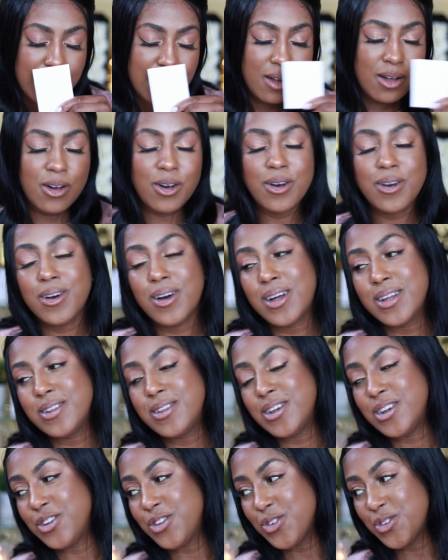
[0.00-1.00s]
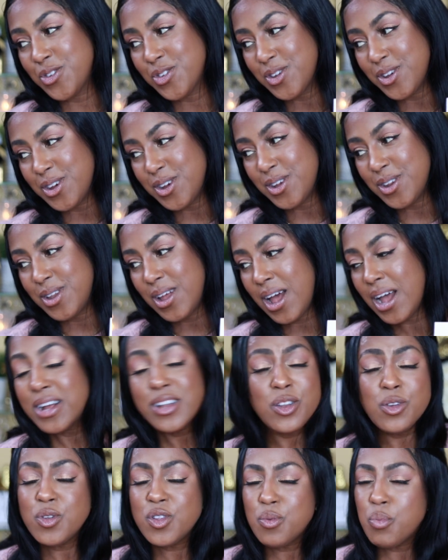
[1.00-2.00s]
Oh God, danger's good. I
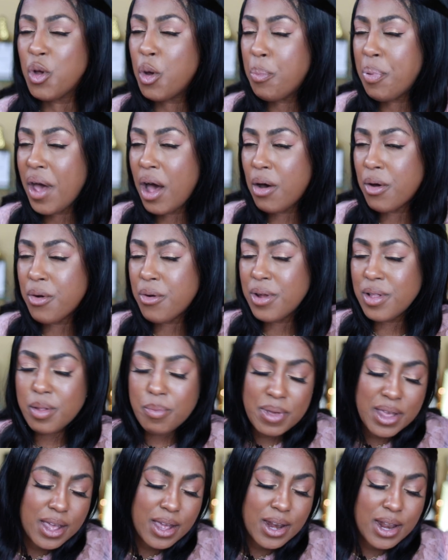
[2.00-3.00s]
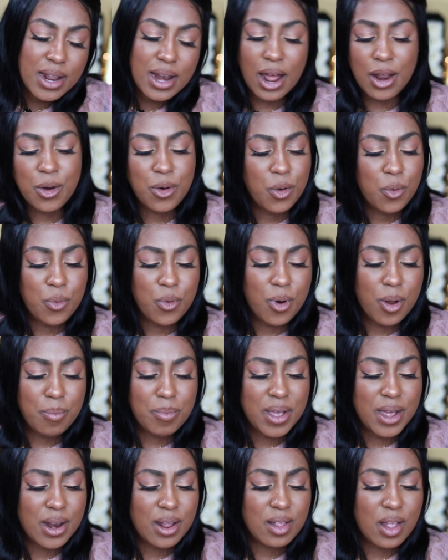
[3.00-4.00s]
do smell powder in the beginning. I don't know where
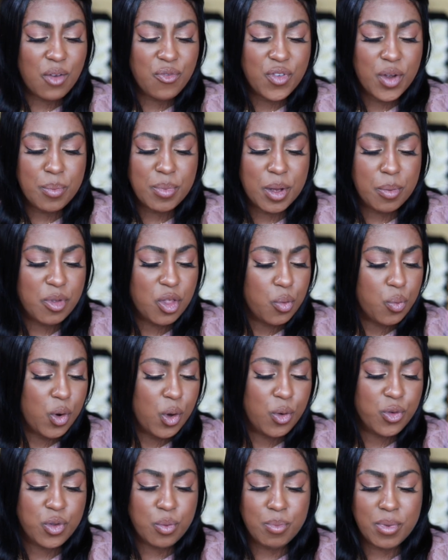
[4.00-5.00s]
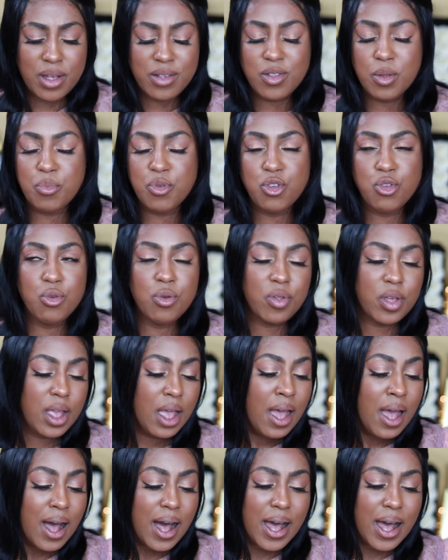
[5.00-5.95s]
I'm getting that from. It could be the rose, the musk, the patchouli.